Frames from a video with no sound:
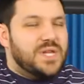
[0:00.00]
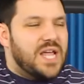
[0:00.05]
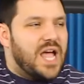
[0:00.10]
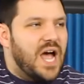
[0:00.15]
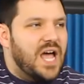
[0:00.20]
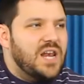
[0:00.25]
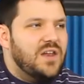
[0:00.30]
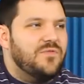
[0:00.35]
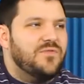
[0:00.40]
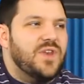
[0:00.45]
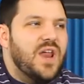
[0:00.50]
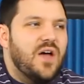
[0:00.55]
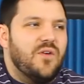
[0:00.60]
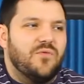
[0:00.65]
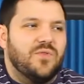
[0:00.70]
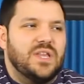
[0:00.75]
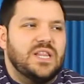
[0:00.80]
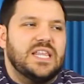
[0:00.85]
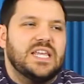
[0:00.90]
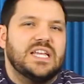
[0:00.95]
kind of not
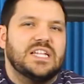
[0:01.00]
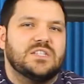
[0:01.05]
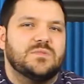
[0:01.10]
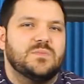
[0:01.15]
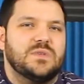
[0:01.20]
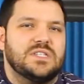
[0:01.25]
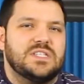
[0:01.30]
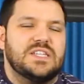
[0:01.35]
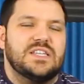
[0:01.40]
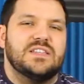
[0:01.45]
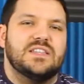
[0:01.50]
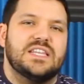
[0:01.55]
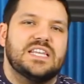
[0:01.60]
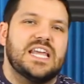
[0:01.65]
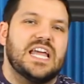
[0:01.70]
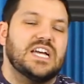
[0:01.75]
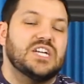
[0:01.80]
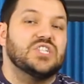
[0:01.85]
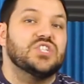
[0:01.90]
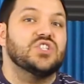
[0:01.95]
really, it's missing
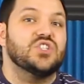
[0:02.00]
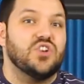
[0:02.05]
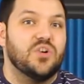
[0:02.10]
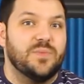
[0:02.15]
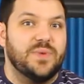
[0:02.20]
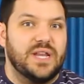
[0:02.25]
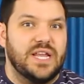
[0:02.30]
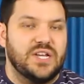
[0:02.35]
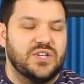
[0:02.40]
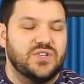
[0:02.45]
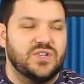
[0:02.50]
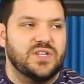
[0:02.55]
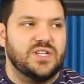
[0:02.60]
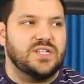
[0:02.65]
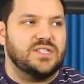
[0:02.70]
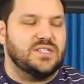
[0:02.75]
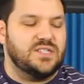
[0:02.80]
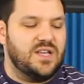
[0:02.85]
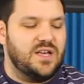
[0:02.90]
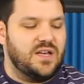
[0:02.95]
the extermination.
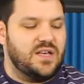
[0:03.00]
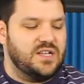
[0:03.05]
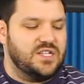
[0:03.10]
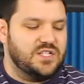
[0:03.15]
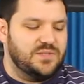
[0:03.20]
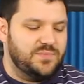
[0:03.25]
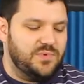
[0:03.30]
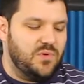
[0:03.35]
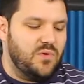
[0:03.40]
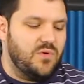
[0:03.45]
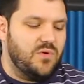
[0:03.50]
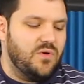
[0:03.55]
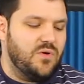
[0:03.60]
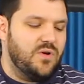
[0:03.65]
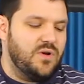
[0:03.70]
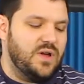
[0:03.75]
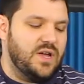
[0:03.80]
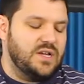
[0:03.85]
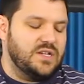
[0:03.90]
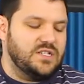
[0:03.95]
It's
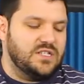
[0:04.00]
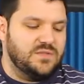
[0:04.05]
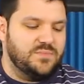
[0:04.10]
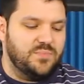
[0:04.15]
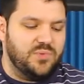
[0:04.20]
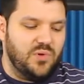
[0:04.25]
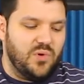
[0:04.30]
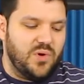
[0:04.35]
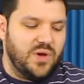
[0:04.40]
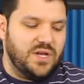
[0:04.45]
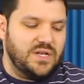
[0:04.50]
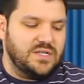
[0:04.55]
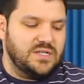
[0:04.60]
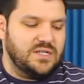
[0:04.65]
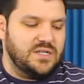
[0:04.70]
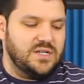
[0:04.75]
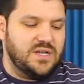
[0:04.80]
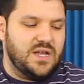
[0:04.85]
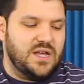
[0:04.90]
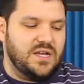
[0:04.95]
explore,
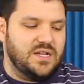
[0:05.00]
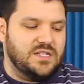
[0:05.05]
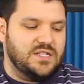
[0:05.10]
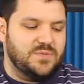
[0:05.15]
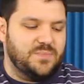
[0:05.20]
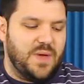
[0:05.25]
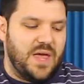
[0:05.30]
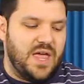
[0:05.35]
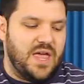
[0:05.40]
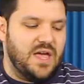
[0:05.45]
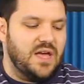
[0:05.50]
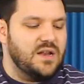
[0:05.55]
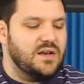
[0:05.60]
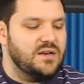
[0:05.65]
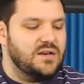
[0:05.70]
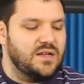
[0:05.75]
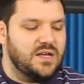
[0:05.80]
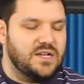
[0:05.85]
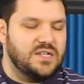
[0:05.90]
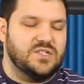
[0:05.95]
exploit,
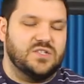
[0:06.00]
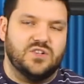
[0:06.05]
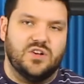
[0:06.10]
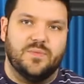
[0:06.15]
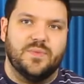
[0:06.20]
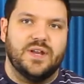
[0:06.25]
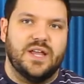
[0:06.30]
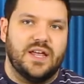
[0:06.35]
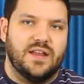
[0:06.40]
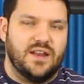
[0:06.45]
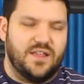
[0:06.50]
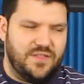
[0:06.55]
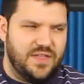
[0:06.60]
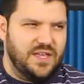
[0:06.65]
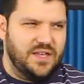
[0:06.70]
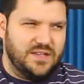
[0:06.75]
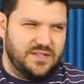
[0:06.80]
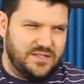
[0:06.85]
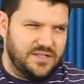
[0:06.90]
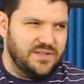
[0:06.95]
expand, exterminate, I
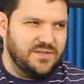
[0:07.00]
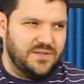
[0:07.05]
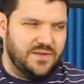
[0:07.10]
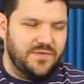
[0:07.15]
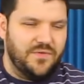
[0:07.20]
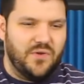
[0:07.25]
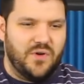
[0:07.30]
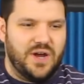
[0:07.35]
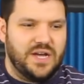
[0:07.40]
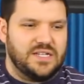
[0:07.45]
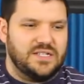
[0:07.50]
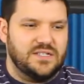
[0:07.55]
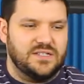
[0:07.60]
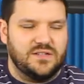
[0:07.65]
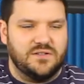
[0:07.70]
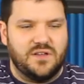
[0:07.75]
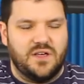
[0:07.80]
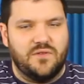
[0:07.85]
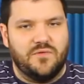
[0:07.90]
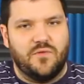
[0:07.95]
think is the 4X's
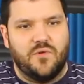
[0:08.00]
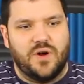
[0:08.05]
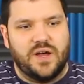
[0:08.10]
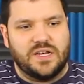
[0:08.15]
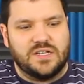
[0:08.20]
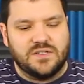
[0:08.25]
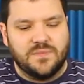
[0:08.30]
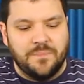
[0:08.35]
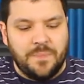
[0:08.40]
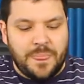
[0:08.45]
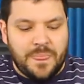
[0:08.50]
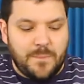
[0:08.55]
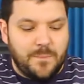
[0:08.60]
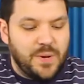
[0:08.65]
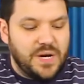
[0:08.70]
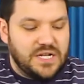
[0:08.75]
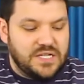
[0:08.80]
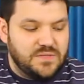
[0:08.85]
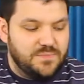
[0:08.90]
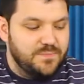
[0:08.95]
in 4X.
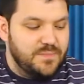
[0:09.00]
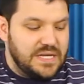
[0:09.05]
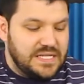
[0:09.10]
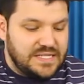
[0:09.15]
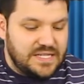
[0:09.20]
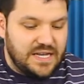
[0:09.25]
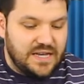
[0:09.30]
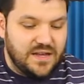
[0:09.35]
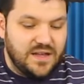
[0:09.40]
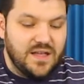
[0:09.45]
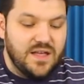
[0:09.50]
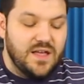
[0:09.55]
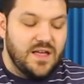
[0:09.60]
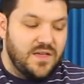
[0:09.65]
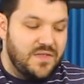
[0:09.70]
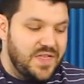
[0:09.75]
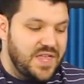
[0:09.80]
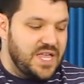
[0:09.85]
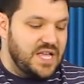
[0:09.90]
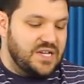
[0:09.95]
But it's missing
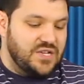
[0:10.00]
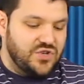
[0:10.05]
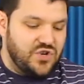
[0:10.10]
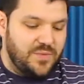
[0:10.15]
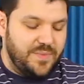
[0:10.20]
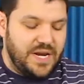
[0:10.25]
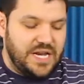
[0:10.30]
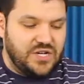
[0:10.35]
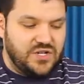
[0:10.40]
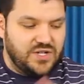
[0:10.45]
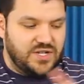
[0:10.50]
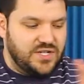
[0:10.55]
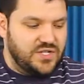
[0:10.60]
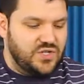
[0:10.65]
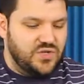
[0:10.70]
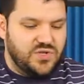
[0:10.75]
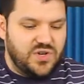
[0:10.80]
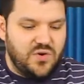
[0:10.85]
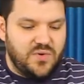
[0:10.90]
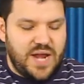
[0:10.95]
the extermination because
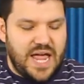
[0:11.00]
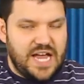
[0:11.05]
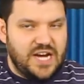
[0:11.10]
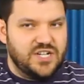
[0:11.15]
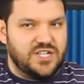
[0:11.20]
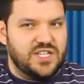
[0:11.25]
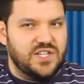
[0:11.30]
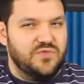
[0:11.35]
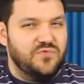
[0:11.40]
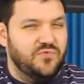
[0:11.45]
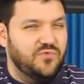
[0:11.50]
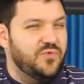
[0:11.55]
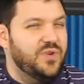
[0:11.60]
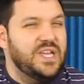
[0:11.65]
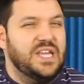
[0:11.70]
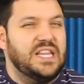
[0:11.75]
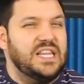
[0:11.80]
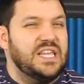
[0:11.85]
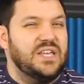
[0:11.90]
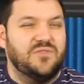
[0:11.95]
you don't actually
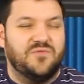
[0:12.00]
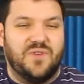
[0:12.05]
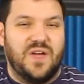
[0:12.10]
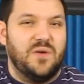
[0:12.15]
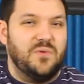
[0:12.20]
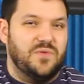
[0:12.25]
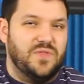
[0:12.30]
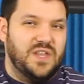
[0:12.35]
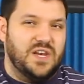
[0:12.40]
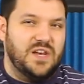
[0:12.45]
really fight with